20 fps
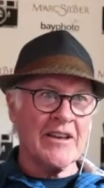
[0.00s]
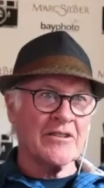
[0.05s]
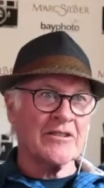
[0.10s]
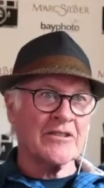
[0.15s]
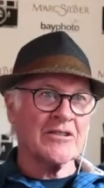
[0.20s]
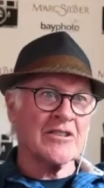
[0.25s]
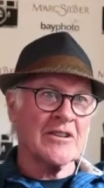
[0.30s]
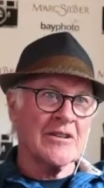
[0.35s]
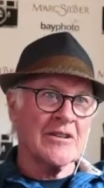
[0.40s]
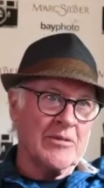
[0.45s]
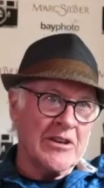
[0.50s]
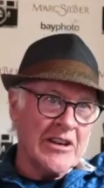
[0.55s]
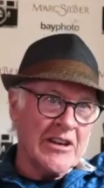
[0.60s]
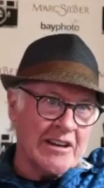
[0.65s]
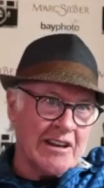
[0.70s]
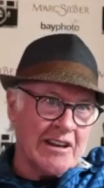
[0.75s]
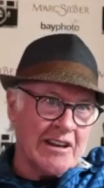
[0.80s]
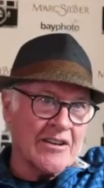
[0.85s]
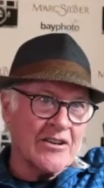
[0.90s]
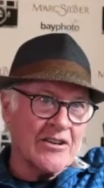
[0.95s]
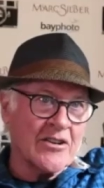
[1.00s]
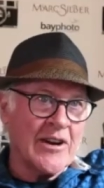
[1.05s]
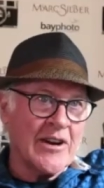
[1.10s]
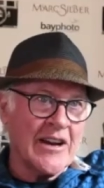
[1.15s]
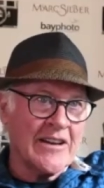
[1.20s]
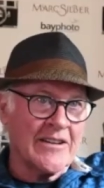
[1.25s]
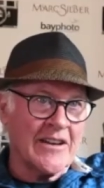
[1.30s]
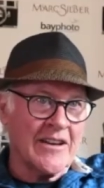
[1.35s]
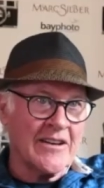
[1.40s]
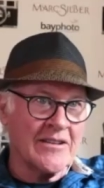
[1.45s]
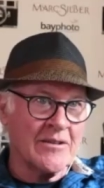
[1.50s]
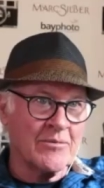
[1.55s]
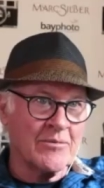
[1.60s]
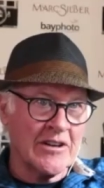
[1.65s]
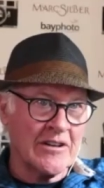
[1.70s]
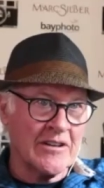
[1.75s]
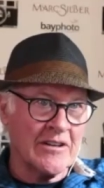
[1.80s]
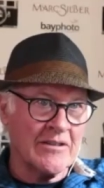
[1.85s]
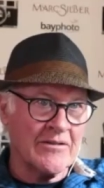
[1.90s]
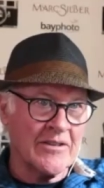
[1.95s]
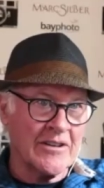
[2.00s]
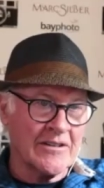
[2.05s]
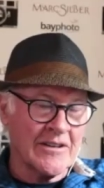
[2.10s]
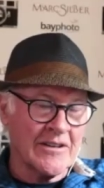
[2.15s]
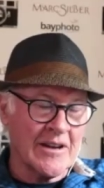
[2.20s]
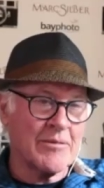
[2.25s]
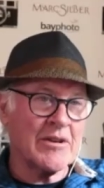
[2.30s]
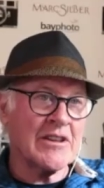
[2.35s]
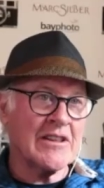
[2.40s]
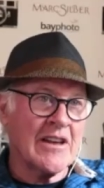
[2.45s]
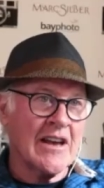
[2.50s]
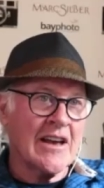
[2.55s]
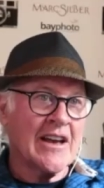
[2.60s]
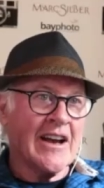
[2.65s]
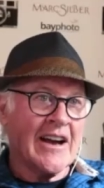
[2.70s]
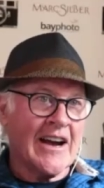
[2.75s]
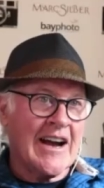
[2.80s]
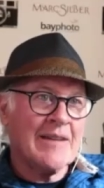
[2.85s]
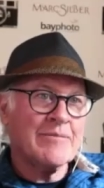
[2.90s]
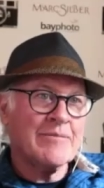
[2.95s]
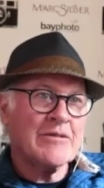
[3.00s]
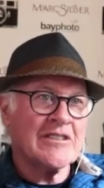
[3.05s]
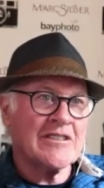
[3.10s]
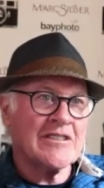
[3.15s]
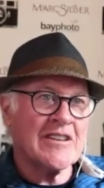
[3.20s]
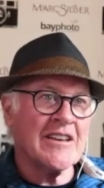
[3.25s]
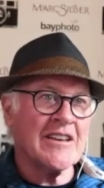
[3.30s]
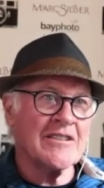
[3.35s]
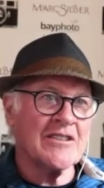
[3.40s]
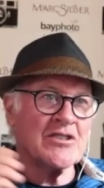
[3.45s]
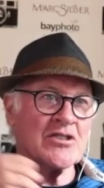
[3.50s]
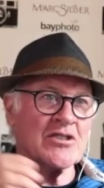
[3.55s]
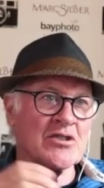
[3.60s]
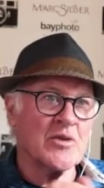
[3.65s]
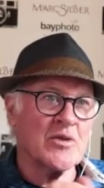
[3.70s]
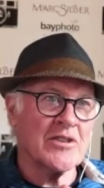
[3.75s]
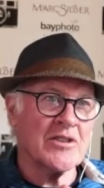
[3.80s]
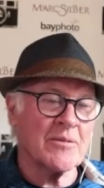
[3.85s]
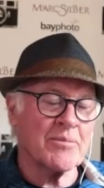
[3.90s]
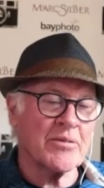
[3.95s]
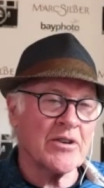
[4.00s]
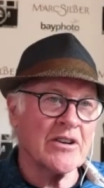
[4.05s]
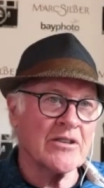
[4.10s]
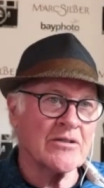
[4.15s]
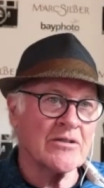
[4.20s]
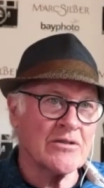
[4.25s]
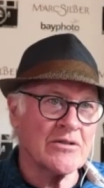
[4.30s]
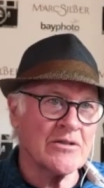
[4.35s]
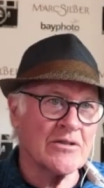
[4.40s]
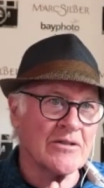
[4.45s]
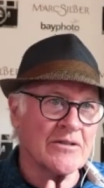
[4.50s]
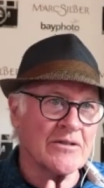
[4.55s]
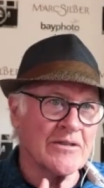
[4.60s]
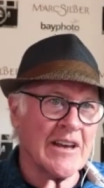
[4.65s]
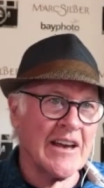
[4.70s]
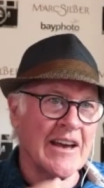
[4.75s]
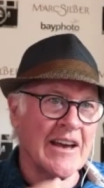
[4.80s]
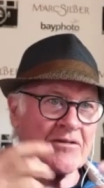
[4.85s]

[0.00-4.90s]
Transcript: and there's going to be a gutter right down the middle of it? I mean, I'm just saying this is what the pros do. They